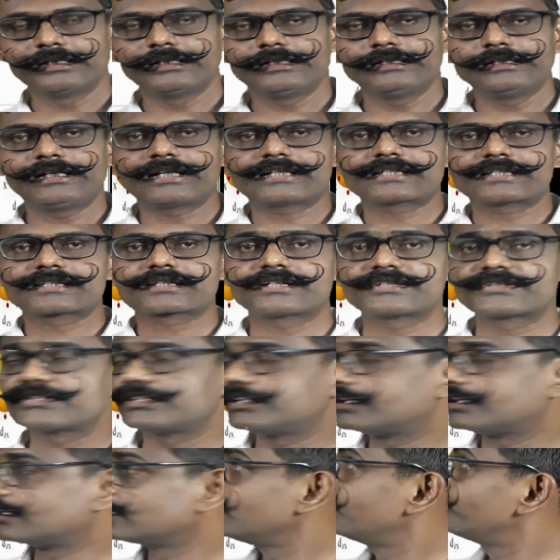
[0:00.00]
Let us
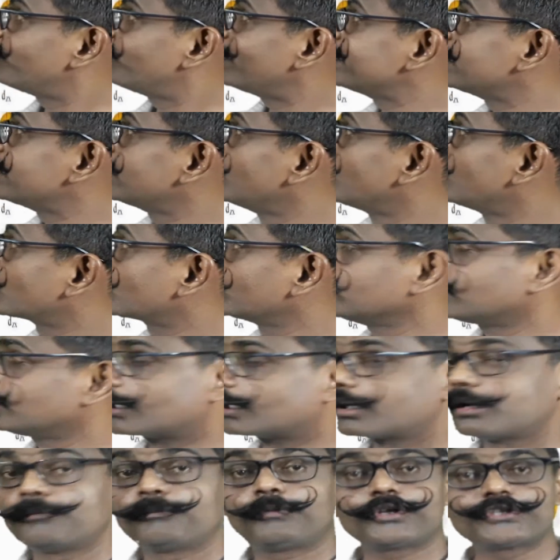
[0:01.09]
consider by yellow color
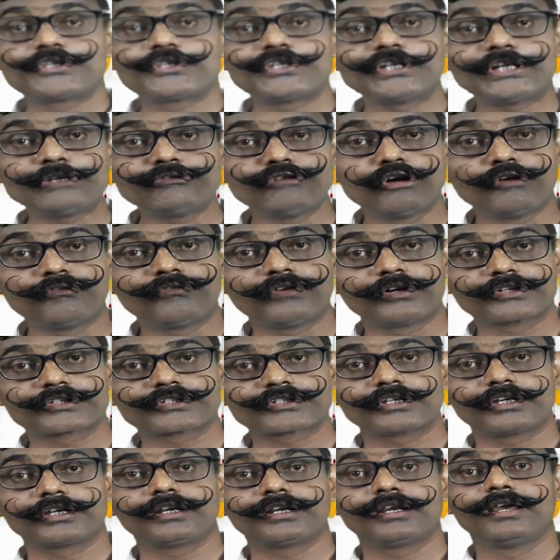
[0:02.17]
positive wave
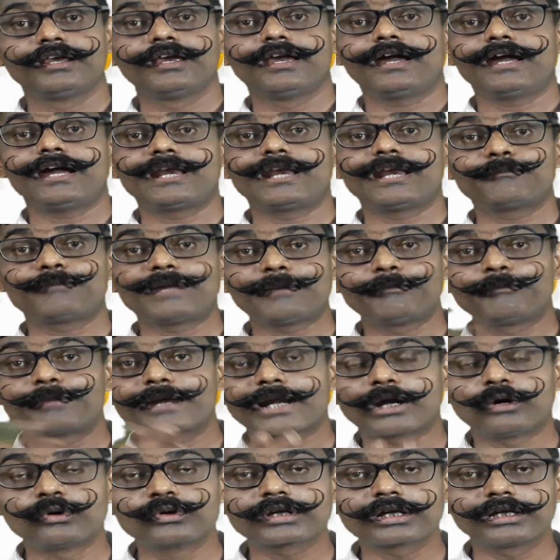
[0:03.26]
function, and by
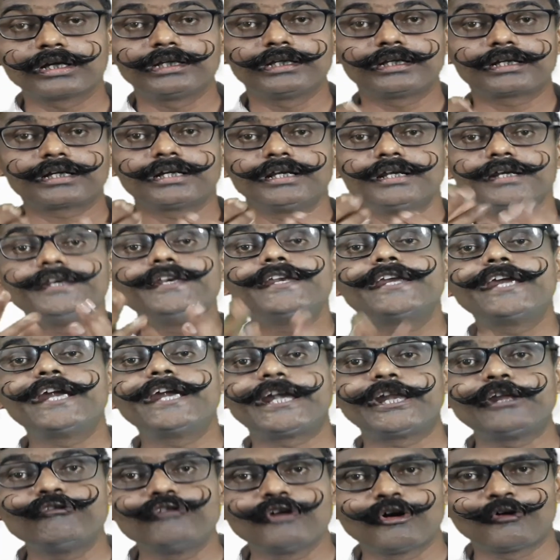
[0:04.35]
brown color
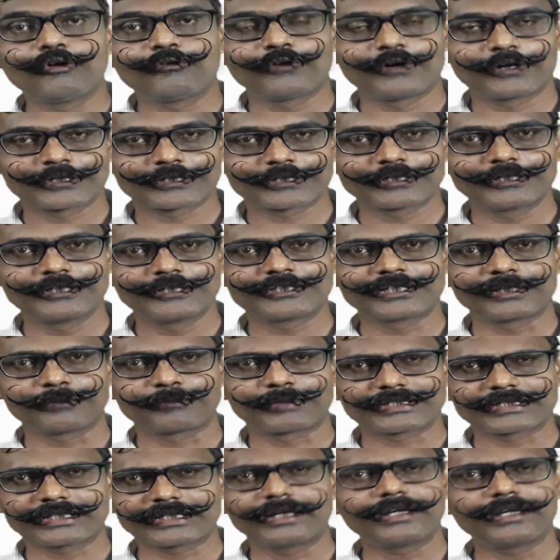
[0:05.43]
negative wave function is
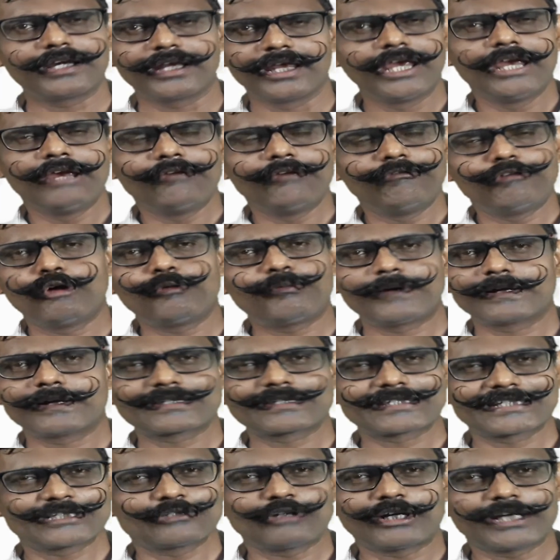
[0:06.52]
represented. Wave
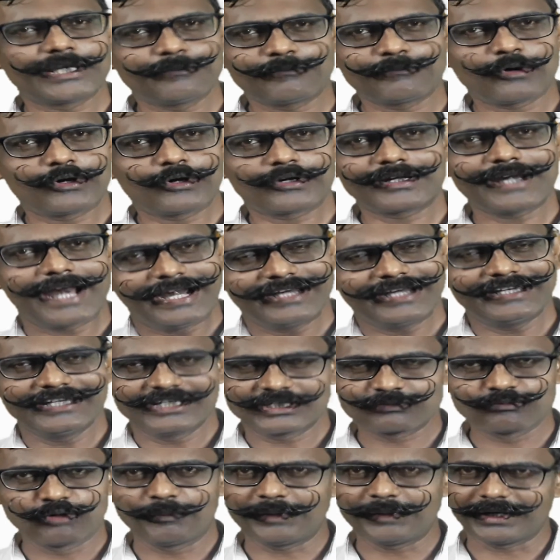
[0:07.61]
function is not important at this
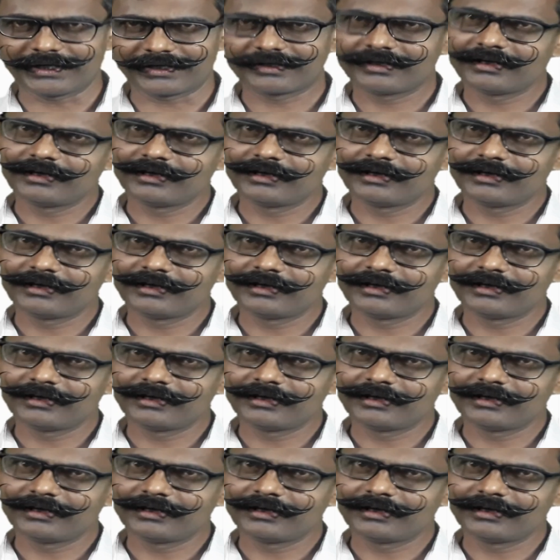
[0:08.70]
moment,